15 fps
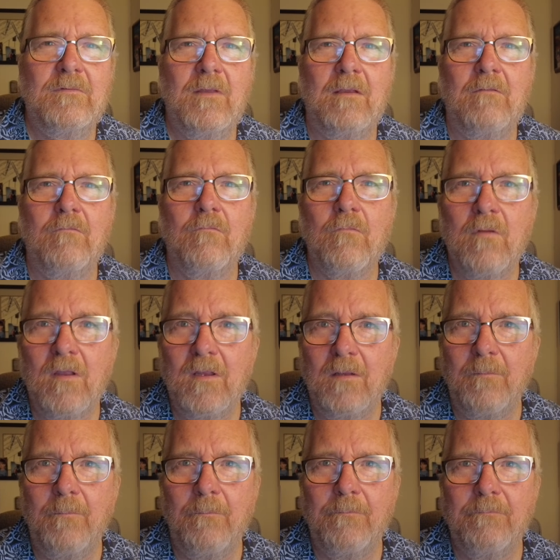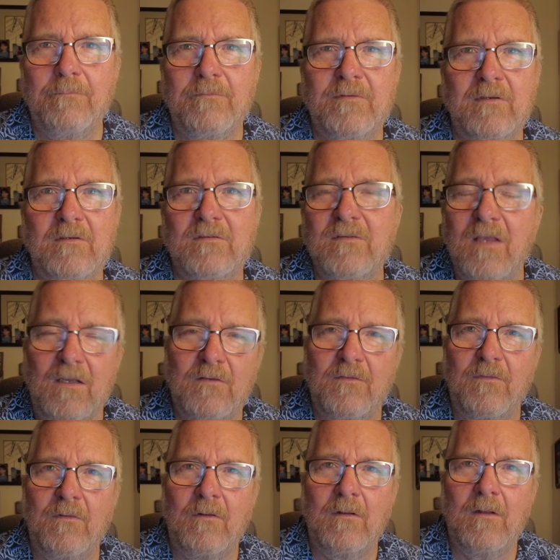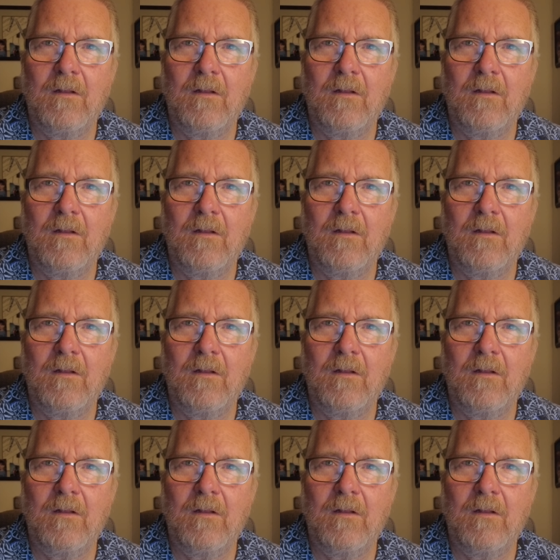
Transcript: like really successful,